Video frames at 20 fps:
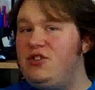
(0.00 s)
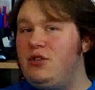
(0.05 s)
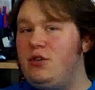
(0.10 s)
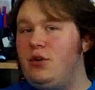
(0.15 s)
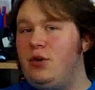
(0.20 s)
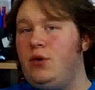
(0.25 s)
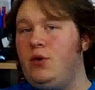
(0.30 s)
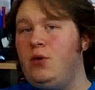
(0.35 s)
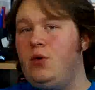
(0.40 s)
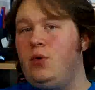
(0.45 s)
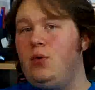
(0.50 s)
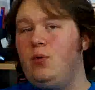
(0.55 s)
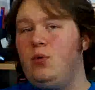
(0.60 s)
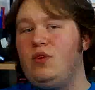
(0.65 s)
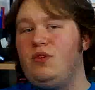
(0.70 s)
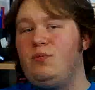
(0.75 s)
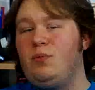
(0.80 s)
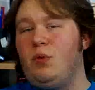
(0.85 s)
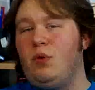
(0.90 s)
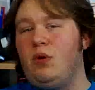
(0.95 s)
who
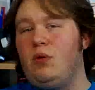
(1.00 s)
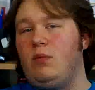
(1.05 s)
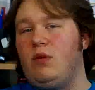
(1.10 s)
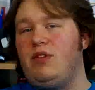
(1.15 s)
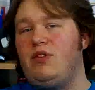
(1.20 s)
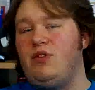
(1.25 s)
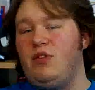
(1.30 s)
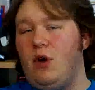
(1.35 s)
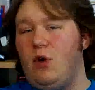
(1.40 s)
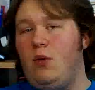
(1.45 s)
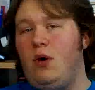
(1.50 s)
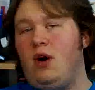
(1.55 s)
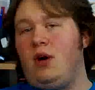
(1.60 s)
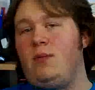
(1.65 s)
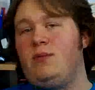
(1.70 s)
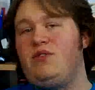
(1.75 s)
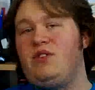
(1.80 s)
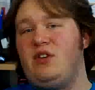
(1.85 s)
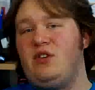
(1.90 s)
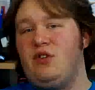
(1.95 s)
was born with no
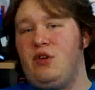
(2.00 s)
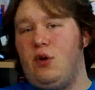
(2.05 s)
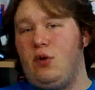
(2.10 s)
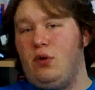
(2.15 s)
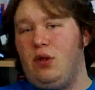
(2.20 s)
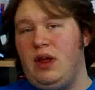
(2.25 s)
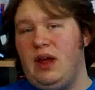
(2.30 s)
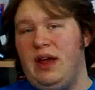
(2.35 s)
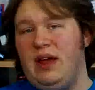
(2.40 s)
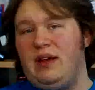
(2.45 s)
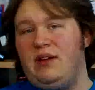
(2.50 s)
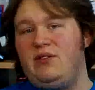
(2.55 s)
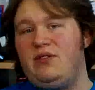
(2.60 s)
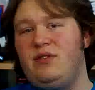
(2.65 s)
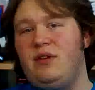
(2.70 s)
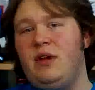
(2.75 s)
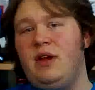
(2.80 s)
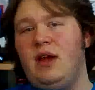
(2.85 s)
arms and no legs,